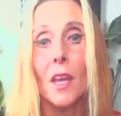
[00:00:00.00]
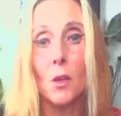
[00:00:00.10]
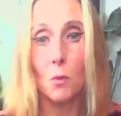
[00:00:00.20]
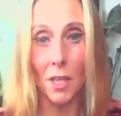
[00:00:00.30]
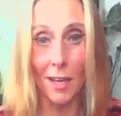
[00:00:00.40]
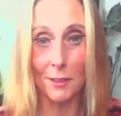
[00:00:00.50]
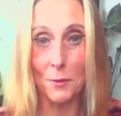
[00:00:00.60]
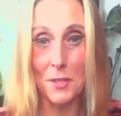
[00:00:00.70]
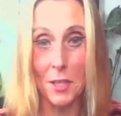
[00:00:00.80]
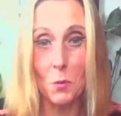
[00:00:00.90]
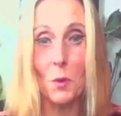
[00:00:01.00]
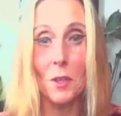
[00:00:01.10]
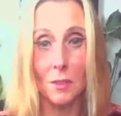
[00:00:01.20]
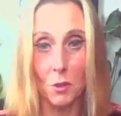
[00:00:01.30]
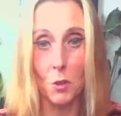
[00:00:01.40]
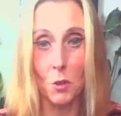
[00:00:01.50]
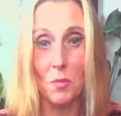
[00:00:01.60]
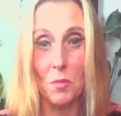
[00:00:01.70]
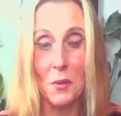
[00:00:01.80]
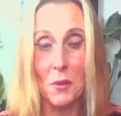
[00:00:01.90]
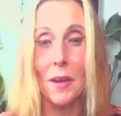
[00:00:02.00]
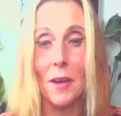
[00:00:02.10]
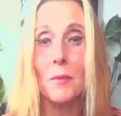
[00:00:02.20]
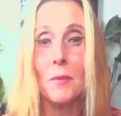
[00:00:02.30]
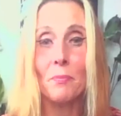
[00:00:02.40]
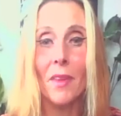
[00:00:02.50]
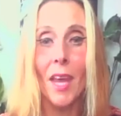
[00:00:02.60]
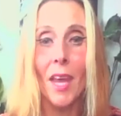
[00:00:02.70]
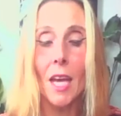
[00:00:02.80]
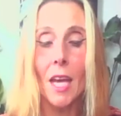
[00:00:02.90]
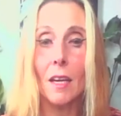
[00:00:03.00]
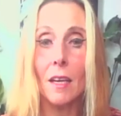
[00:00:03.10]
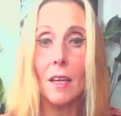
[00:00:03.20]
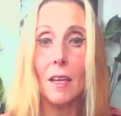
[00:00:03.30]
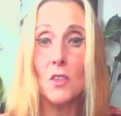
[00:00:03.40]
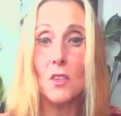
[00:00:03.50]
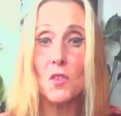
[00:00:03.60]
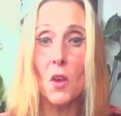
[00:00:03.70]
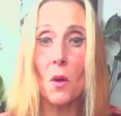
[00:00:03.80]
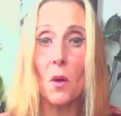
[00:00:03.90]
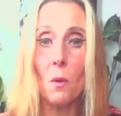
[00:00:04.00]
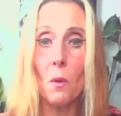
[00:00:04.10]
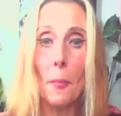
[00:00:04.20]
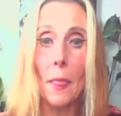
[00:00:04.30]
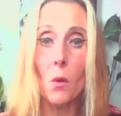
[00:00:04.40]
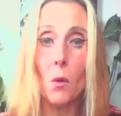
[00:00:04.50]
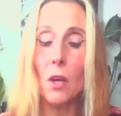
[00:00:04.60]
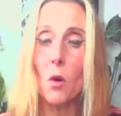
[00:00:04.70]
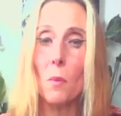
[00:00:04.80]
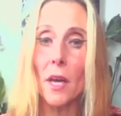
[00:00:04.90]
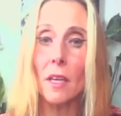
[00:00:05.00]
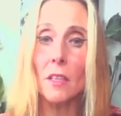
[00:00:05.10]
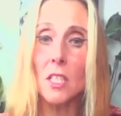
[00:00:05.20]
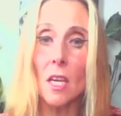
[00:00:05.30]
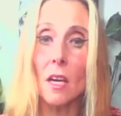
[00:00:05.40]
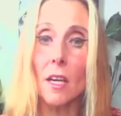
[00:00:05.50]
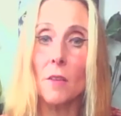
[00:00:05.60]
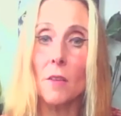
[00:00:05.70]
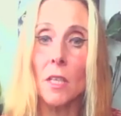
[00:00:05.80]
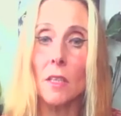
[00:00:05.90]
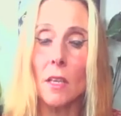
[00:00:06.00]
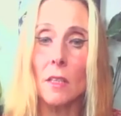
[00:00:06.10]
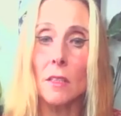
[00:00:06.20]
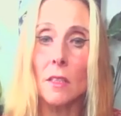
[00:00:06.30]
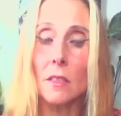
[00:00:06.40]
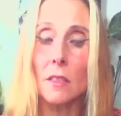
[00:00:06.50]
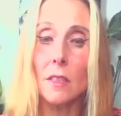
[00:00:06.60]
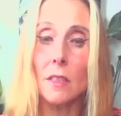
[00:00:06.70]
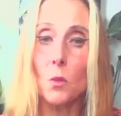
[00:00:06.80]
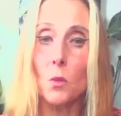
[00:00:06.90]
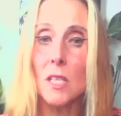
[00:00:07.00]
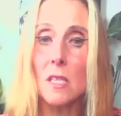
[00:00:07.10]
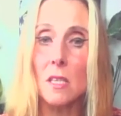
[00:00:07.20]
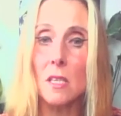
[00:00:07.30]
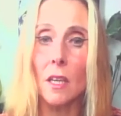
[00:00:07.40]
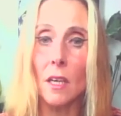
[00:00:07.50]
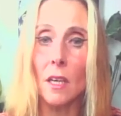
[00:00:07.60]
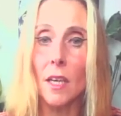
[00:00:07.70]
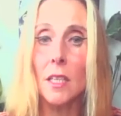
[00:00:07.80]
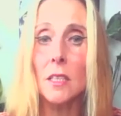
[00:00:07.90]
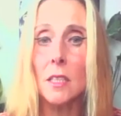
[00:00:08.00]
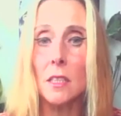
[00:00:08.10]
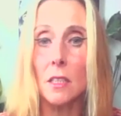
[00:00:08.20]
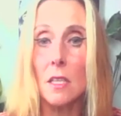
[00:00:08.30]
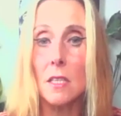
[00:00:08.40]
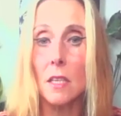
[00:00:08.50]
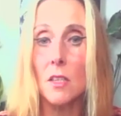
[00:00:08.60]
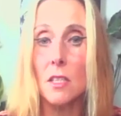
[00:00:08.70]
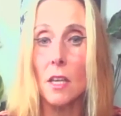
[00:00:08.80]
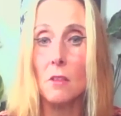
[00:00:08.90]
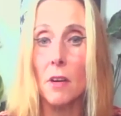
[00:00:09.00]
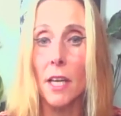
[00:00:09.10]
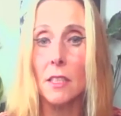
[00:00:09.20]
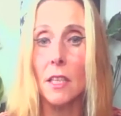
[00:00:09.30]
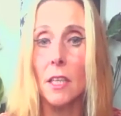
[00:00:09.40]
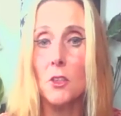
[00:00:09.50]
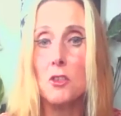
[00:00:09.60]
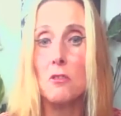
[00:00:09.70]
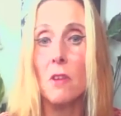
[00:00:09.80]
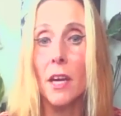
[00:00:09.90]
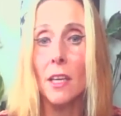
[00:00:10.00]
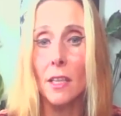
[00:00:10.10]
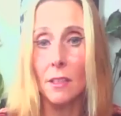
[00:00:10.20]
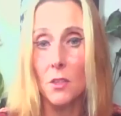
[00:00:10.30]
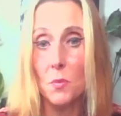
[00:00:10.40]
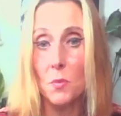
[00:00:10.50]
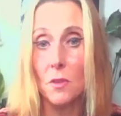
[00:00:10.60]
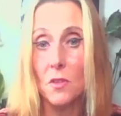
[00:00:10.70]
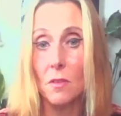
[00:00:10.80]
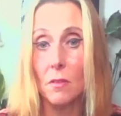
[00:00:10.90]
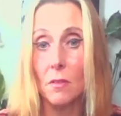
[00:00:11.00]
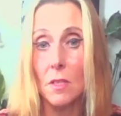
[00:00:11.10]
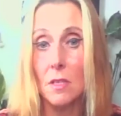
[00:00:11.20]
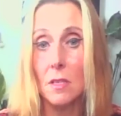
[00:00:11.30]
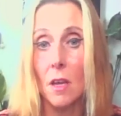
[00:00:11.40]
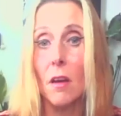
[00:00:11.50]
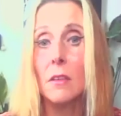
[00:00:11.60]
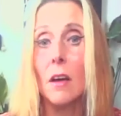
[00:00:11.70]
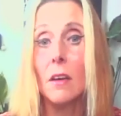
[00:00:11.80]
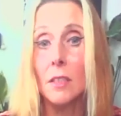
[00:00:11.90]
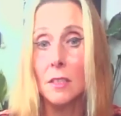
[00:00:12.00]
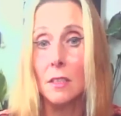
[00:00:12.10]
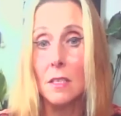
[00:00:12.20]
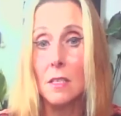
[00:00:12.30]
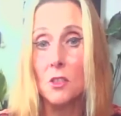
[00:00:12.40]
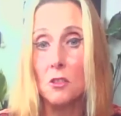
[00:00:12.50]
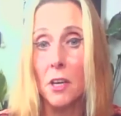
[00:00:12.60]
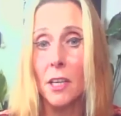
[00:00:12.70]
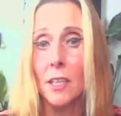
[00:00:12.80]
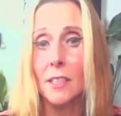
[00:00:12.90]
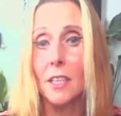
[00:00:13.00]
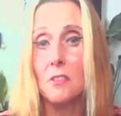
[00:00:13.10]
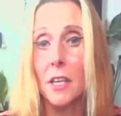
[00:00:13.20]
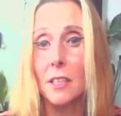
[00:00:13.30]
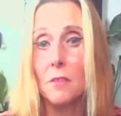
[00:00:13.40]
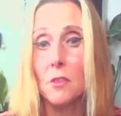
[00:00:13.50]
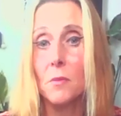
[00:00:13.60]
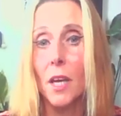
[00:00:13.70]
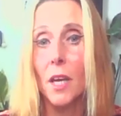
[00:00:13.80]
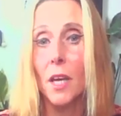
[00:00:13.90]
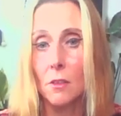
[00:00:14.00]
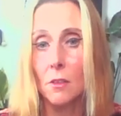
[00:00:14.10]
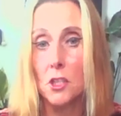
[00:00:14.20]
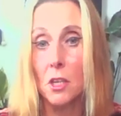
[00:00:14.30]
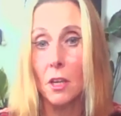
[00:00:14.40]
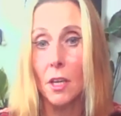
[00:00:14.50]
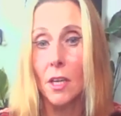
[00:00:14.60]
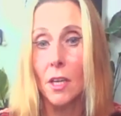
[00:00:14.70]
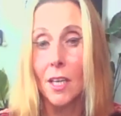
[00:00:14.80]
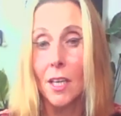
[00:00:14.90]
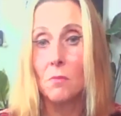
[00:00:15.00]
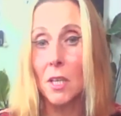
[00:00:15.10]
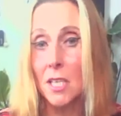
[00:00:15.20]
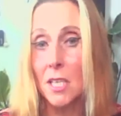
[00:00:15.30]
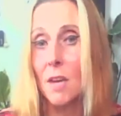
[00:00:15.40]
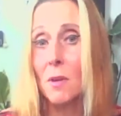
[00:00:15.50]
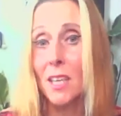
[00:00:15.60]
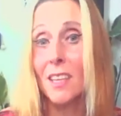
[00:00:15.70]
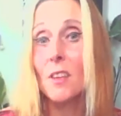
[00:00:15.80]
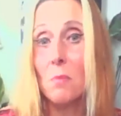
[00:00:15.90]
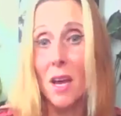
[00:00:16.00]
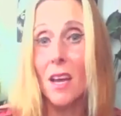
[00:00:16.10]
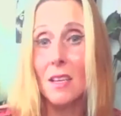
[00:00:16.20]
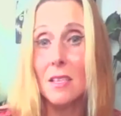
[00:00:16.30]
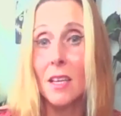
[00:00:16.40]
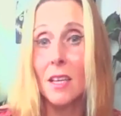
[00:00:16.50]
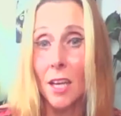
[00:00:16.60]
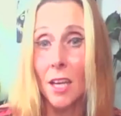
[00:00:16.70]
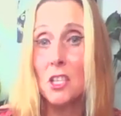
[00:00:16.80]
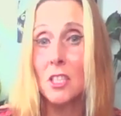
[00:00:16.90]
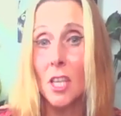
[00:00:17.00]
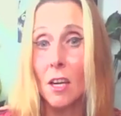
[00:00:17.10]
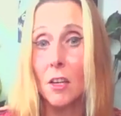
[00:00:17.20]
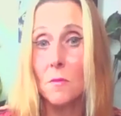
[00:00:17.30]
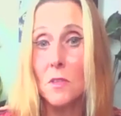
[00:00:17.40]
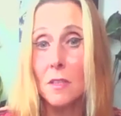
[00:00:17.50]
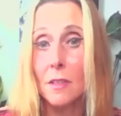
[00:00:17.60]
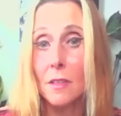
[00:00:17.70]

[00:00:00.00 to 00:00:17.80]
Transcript: We cannot use that word on YouTube, by the way. So we go back in time and then we see entities that is directly draining this person, this young artist, draining directly from the energy, but it's happening in the past, in ancient times.